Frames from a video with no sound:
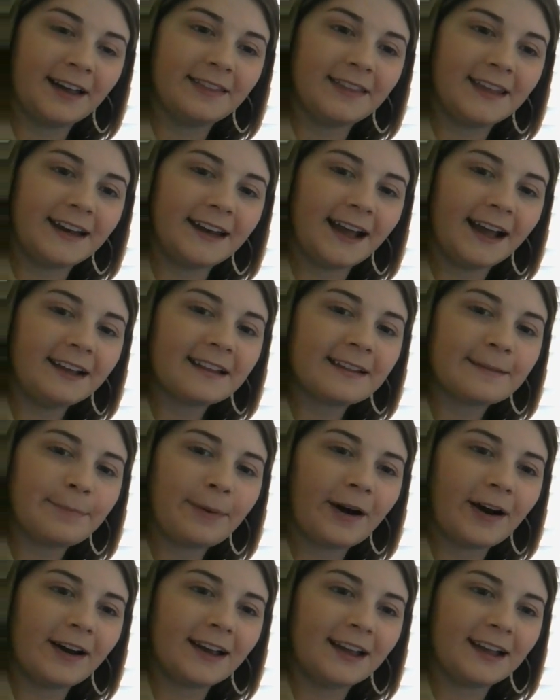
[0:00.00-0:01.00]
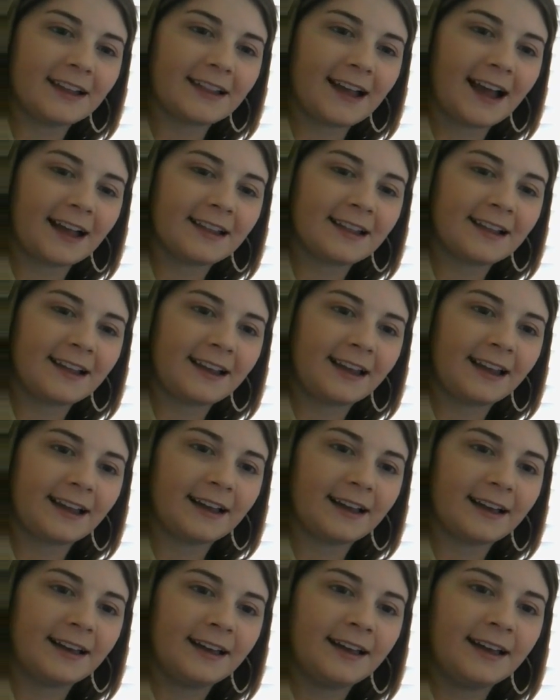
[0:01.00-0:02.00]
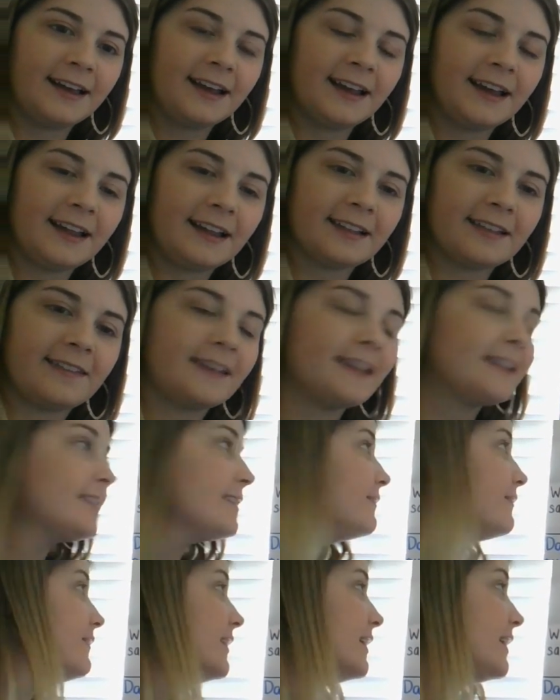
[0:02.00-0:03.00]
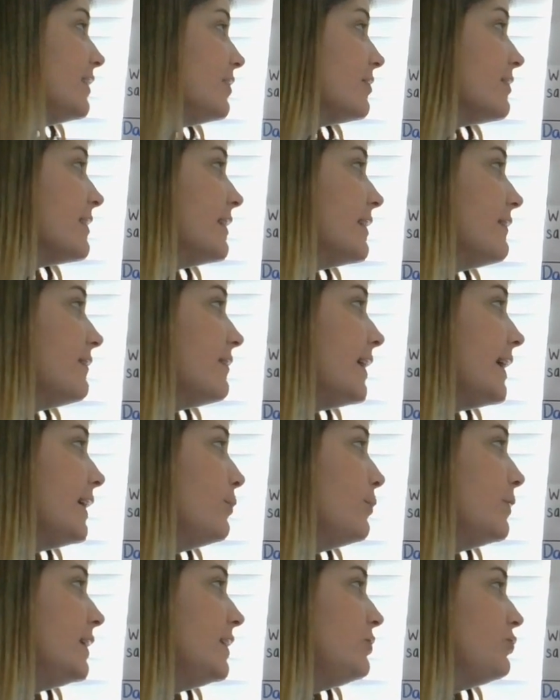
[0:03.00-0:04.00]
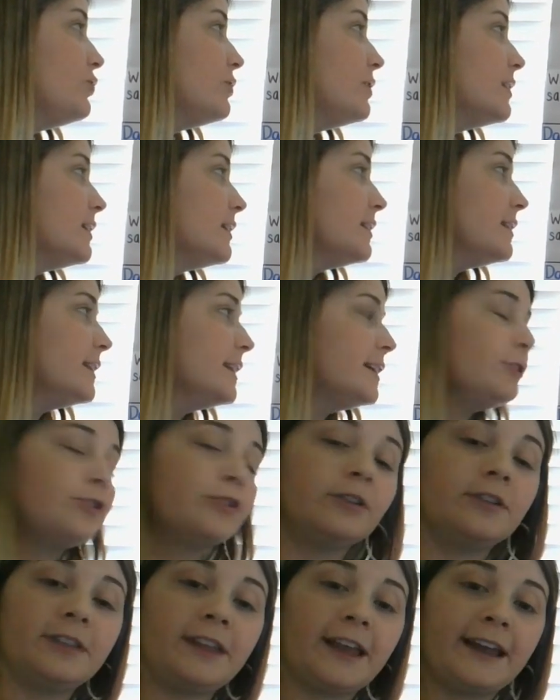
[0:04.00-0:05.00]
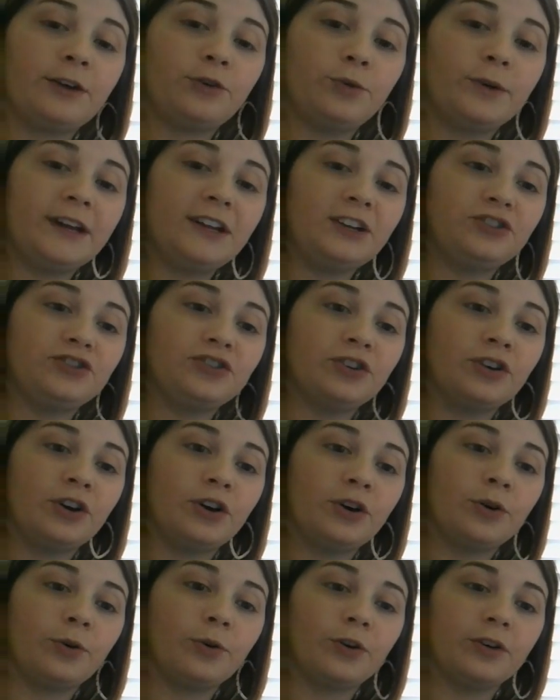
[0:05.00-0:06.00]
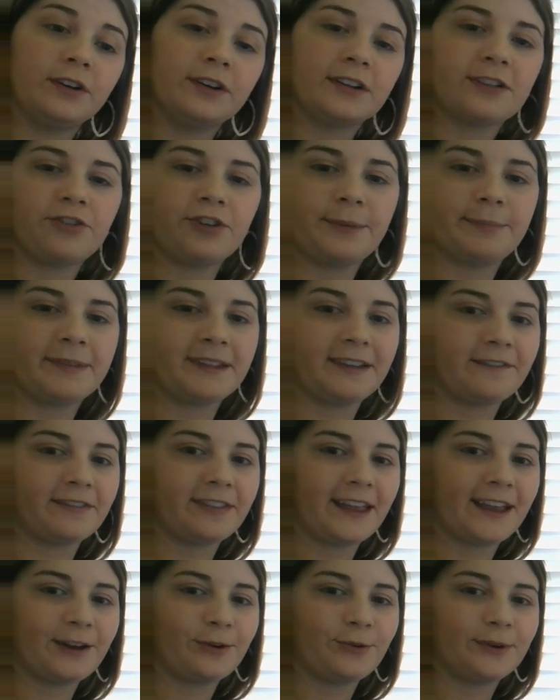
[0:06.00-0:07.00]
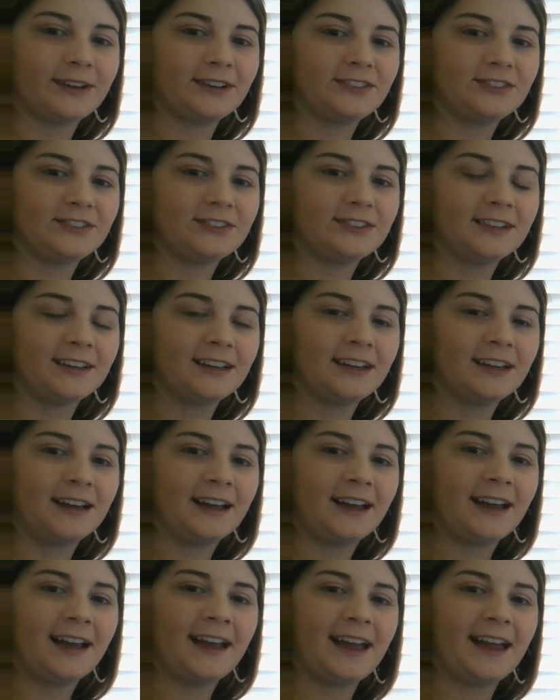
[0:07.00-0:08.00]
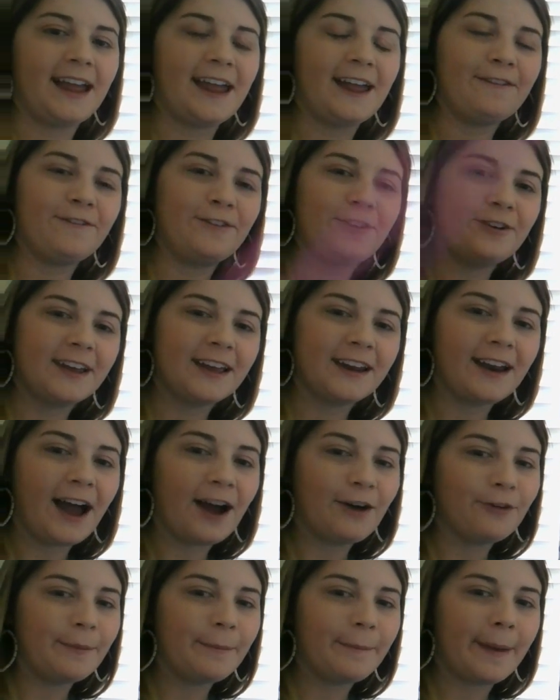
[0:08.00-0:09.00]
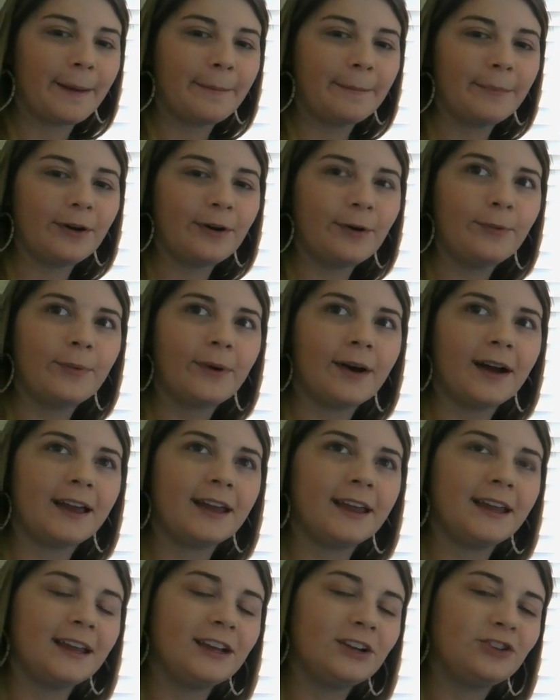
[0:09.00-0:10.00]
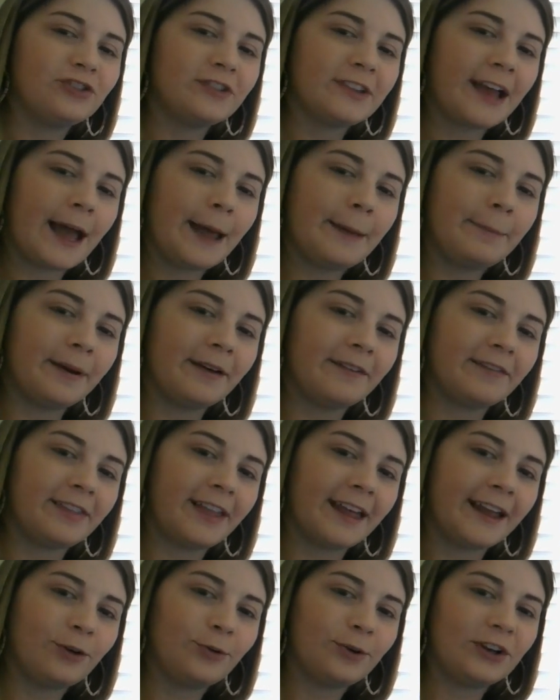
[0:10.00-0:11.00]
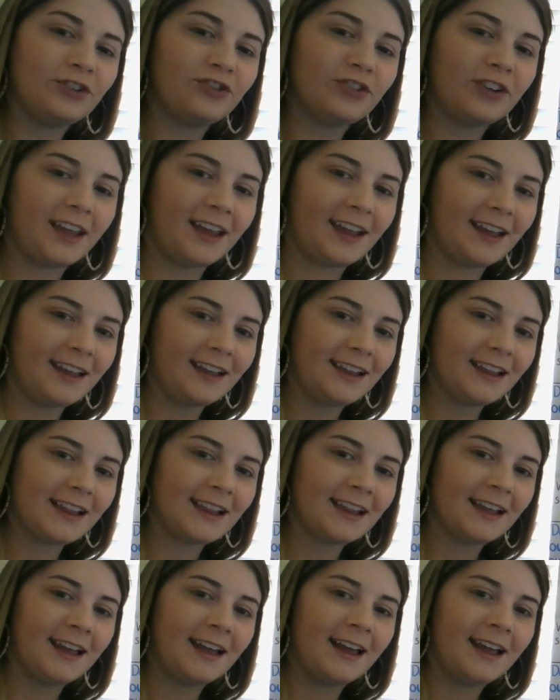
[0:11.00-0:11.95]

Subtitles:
The next part is asking, is this figurative language, literal language, or descriptive language? If you cannot remember what each type of language is,